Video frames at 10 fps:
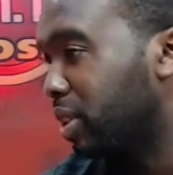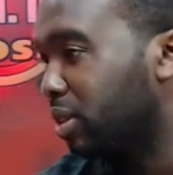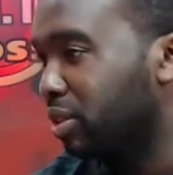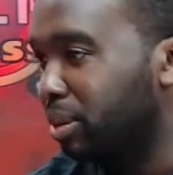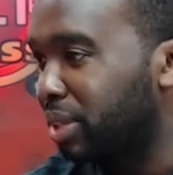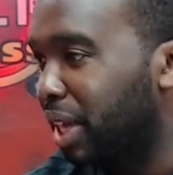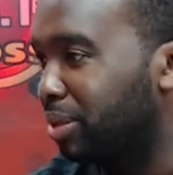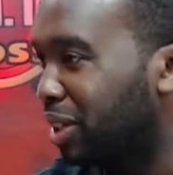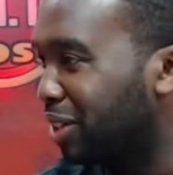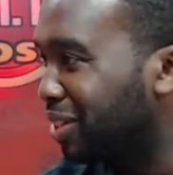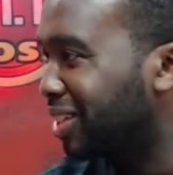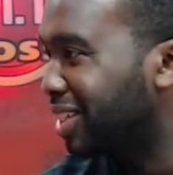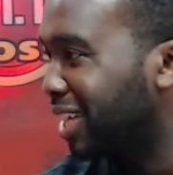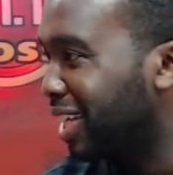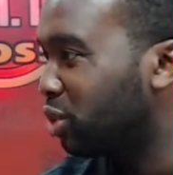sometimes
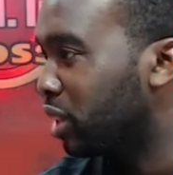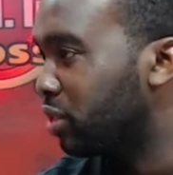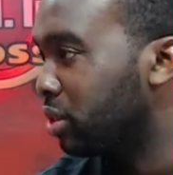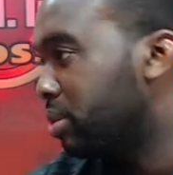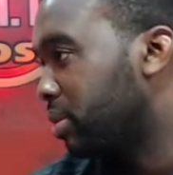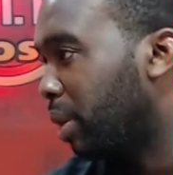it gets stressful.